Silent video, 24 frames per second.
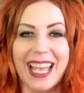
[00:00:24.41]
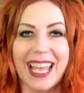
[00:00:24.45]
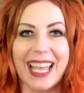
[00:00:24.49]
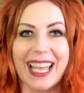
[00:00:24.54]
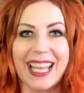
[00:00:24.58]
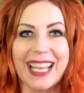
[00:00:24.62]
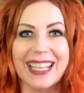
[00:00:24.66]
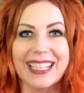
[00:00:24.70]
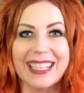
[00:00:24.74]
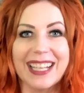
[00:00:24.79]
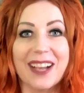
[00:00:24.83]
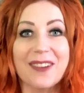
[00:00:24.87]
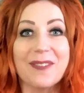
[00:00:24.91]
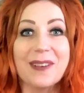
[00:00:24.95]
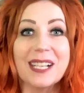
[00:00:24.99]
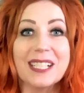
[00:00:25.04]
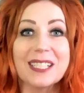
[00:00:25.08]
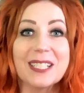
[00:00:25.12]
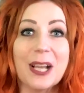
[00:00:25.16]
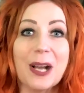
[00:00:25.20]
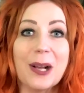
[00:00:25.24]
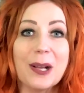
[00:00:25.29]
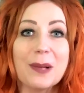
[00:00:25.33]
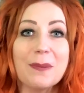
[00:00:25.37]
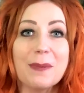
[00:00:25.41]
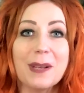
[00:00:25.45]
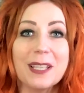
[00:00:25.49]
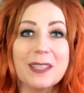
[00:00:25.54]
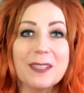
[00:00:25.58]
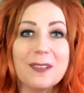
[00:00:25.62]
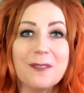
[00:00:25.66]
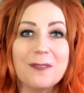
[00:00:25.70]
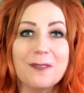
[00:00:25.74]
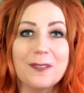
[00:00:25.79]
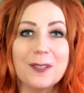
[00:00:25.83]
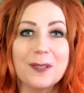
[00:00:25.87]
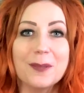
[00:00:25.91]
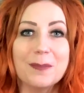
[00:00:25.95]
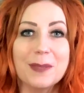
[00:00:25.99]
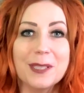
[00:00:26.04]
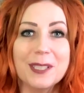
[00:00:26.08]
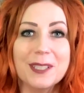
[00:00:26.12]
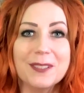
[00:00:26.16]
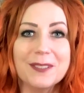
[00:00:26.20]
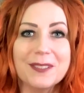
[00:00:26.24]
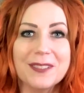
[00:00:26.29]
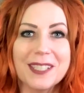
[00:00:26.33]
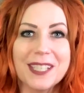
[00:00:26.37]
and I want to talk about the full
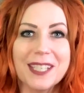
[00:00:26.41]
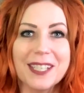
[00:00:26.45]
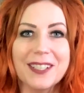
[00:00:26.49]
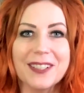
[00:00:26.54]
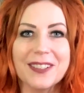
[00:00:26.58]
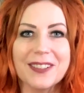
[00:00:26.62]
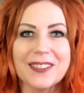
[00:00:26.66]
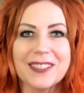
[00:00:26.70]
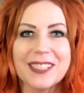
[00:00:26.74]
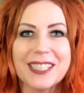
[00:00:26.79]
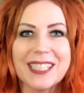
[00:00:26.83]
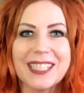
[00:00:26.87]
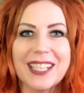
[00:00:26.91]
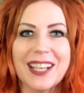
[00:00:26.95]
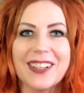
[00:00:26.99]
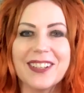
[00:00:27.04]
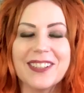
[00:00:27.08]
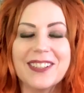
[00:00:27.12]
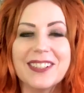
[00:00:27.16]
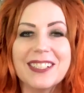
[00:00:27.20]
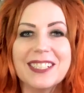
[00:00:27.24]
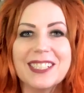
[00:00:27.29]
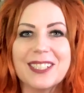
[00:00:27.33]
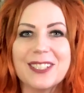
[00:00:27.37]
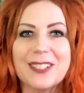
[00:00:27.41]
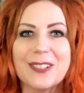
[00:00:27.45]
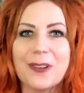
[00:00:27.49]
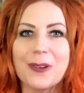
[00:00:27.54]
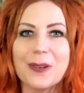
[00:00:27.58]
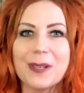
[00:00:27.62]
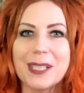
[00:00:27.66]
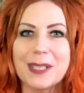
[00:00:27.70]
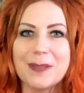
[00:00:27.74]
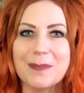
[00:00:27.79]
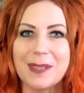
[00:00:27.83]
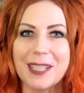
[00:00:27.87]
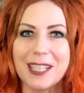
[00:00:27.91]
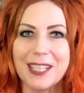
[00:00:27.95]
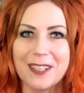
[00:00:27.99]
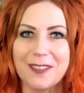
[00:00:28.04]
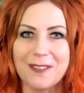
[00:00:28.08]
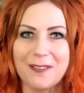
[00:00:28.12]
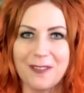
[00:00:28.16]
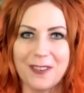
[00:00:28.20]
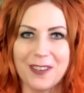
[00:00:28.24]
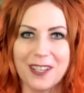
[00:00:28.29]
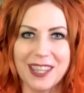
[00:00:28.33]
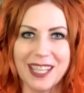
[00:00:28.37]
moon too, so join me
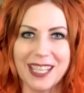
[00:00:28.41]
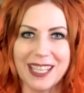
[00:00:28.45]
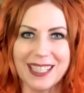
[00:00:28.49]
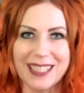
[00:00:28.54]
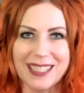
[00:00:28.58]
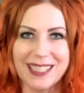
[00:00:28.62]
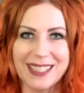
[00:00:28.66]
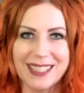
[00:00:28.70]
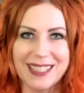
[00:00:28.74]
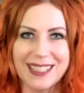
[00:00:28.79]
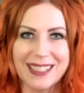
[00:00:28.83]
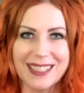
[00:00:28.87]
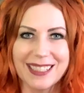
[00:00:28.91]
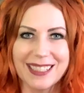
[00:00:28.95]
for this.